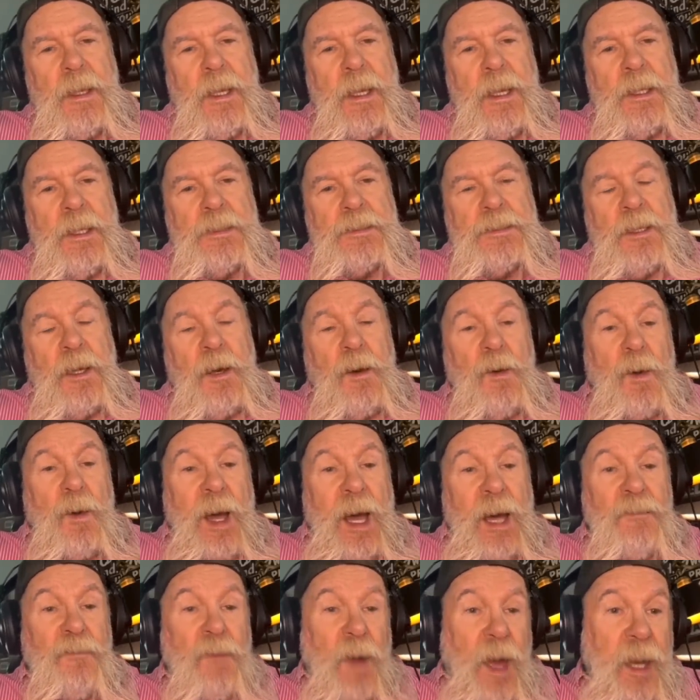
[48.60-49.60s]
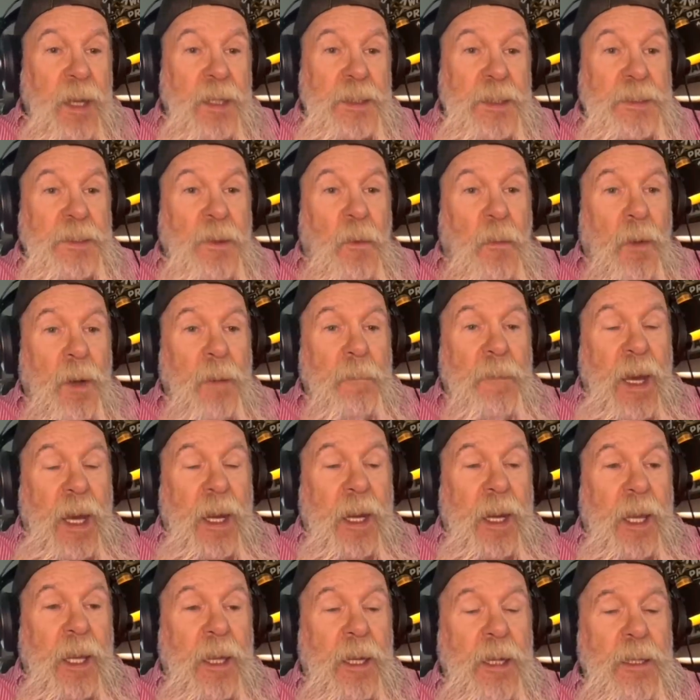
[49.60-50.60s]
So I write a story about
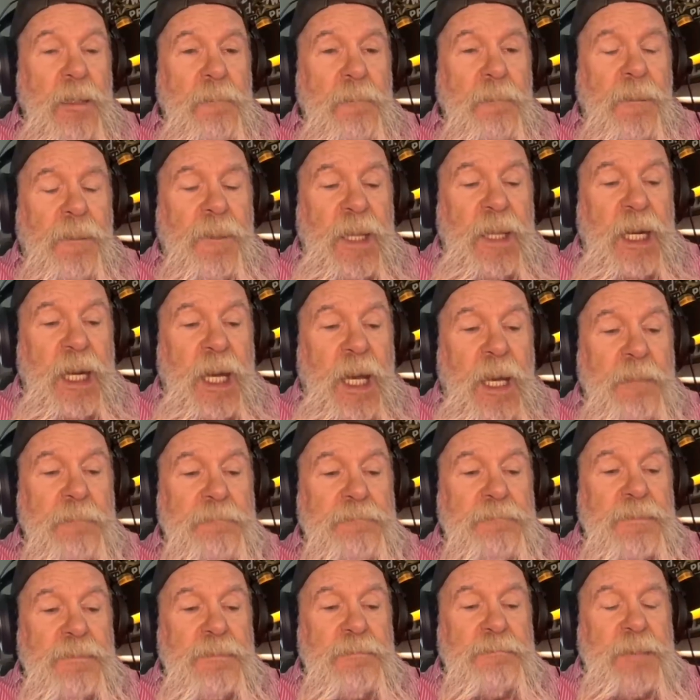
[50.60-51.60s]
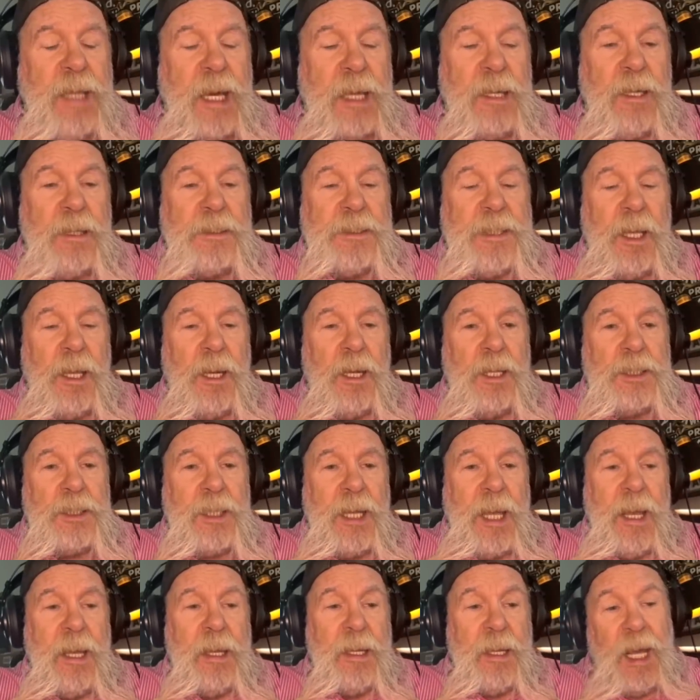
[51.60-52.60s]
Eddie, and I kind of tell his
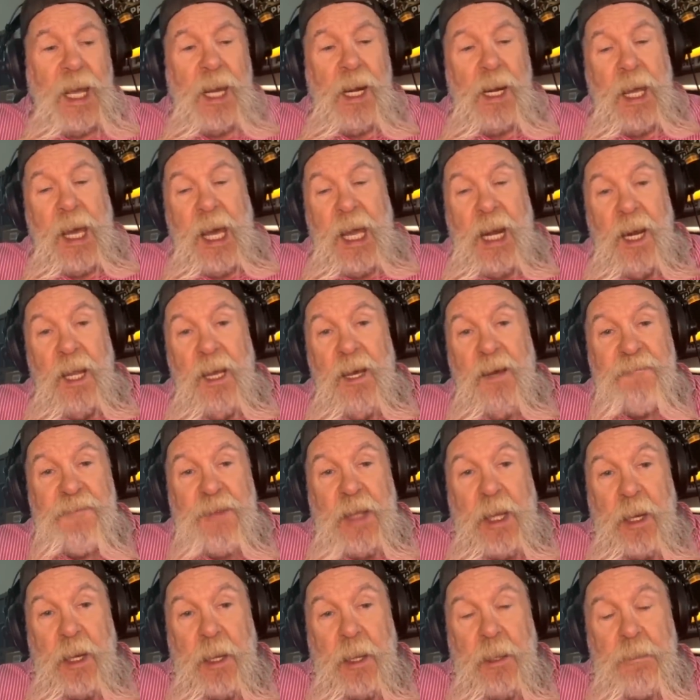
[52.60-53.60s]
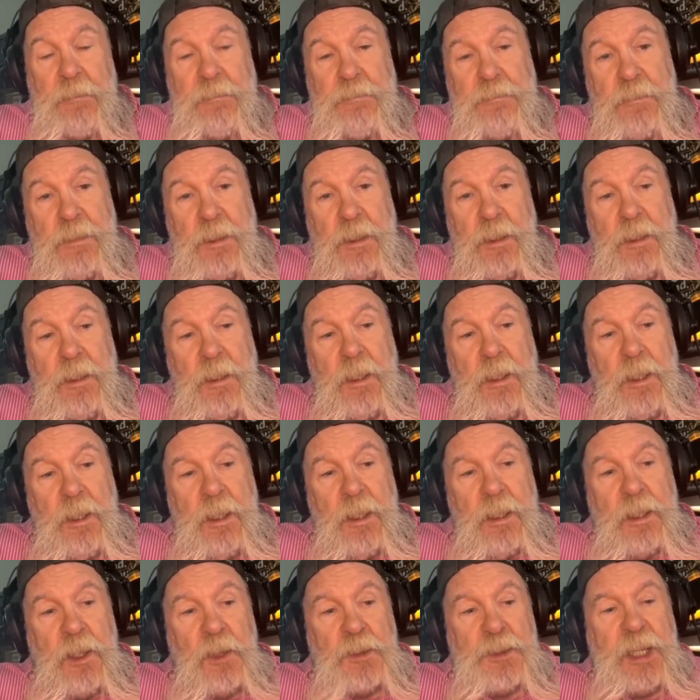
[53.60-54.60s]
life. And I loved Eddie
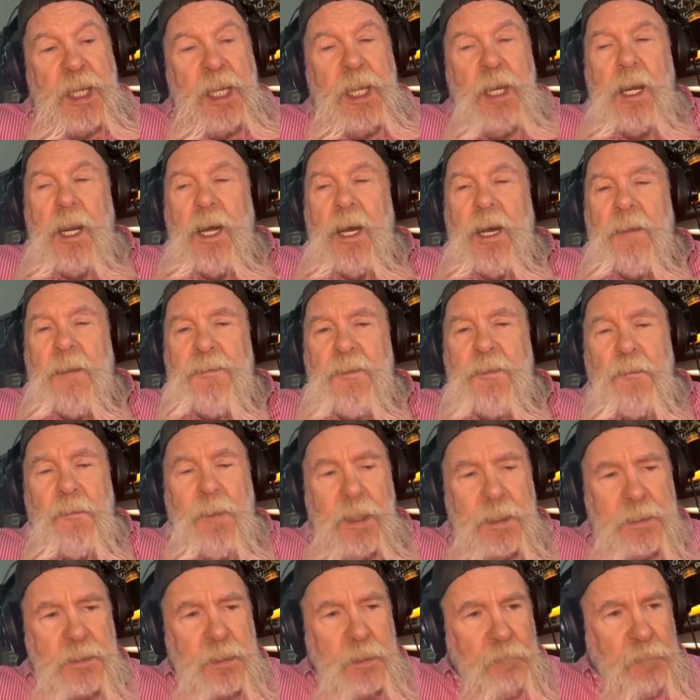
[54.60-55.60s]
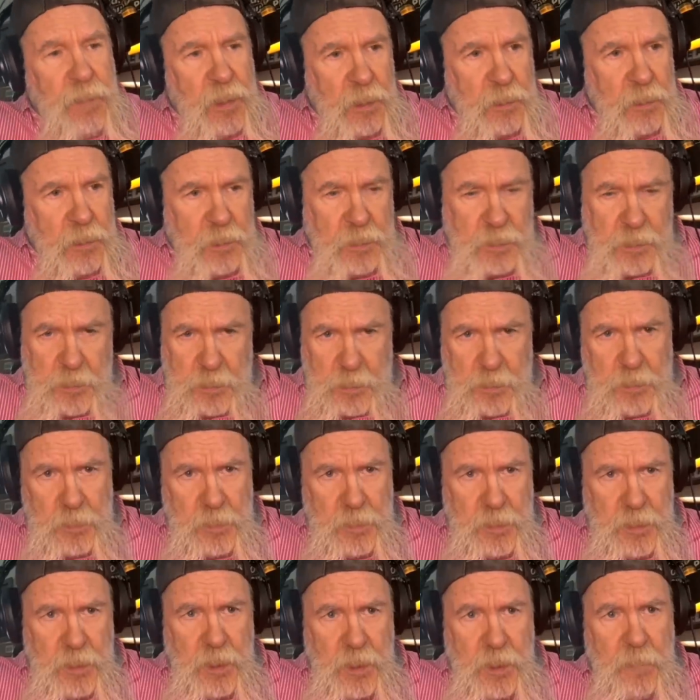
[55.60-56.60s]
because he loved the wrestling business
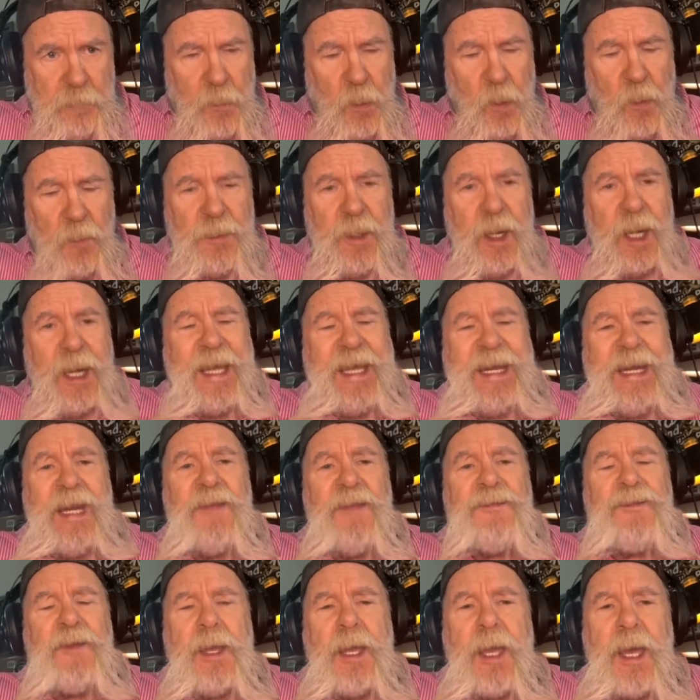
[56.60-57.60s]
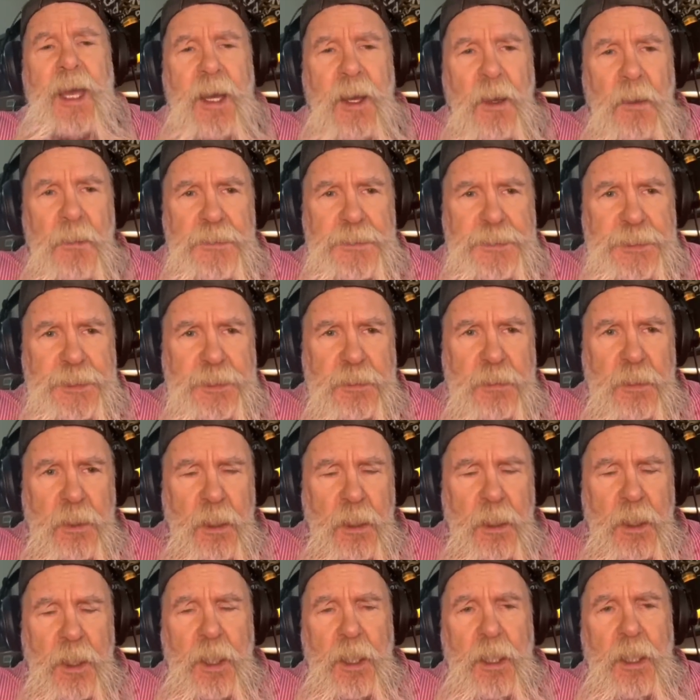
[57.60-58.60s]
more than anything else
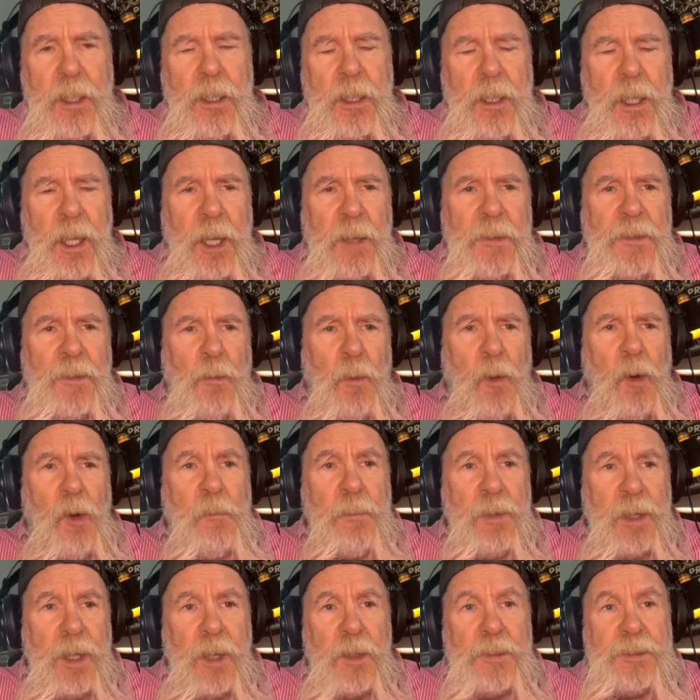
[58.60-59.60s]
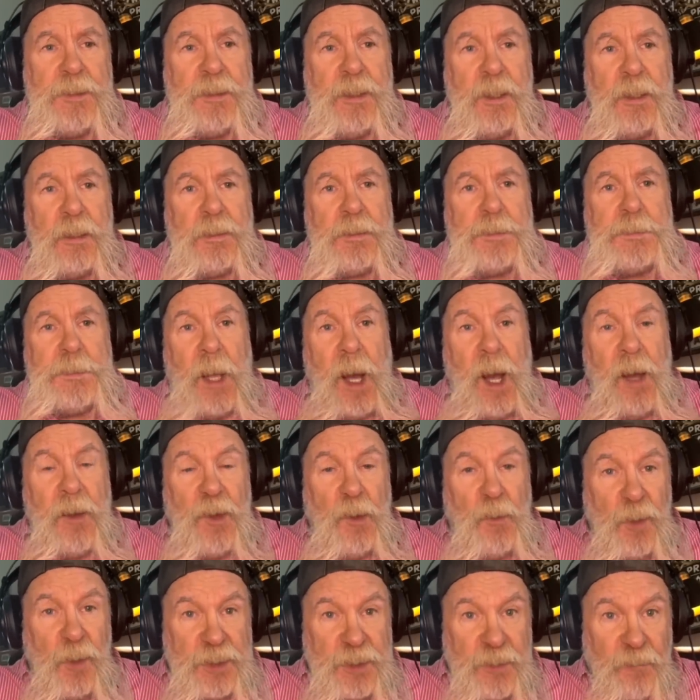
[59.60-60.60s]
in the world, because his father
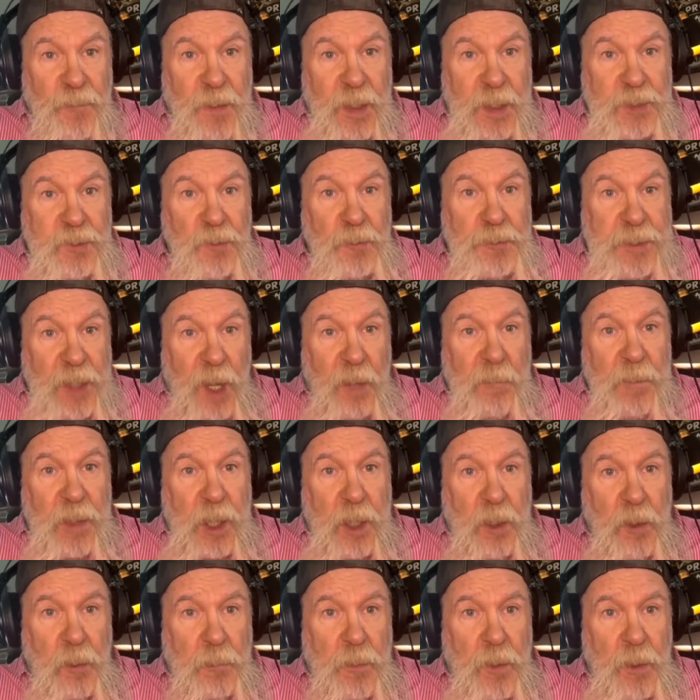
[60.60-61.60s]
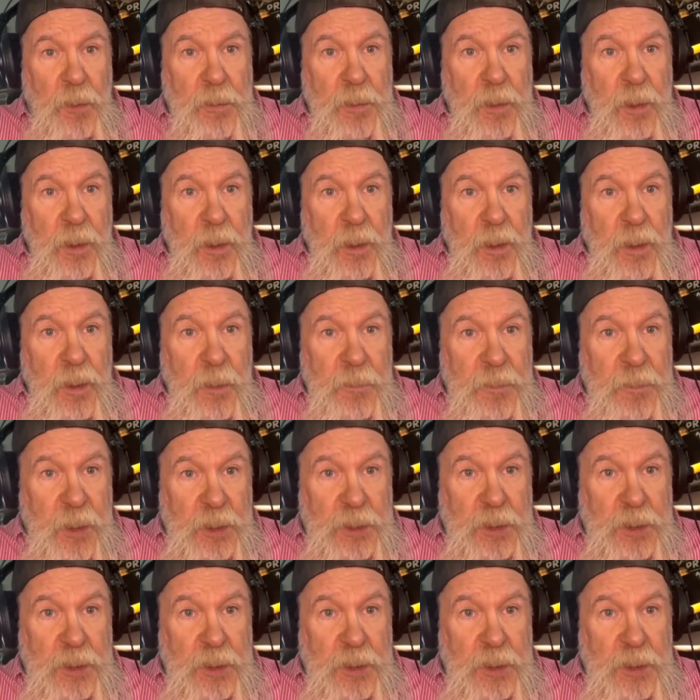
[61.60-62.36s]
was a wrestler, Tommy Gilbert, and this